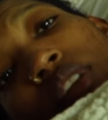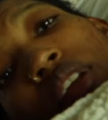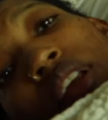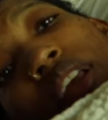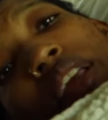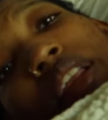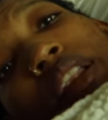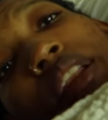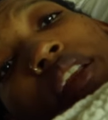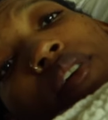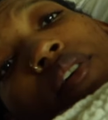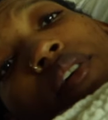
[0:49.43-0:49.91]

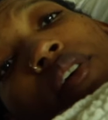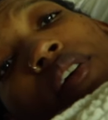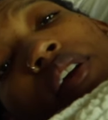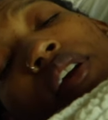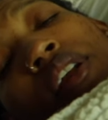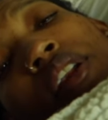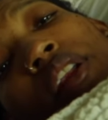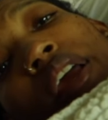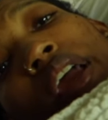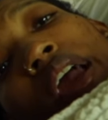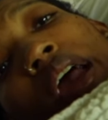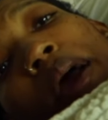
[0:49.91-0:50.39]
And it,
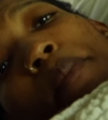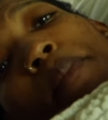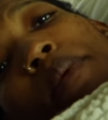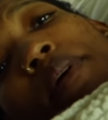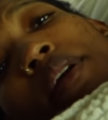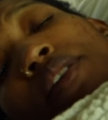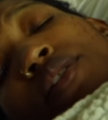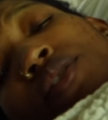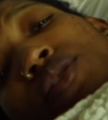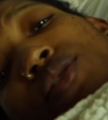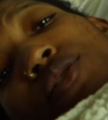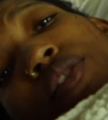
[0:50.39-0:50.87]
and it
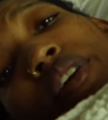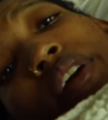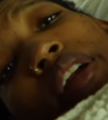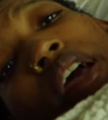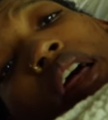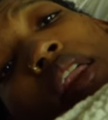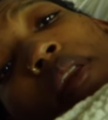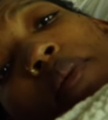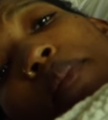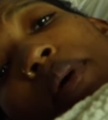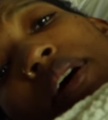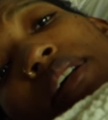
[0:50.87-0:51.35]
happened straight
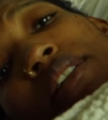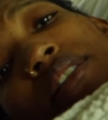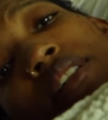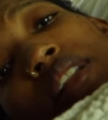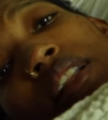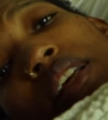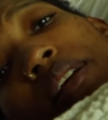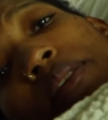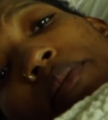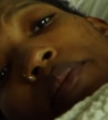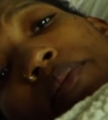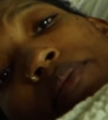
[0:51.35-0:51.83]
out of my
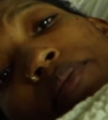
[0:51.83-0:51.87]
sleep.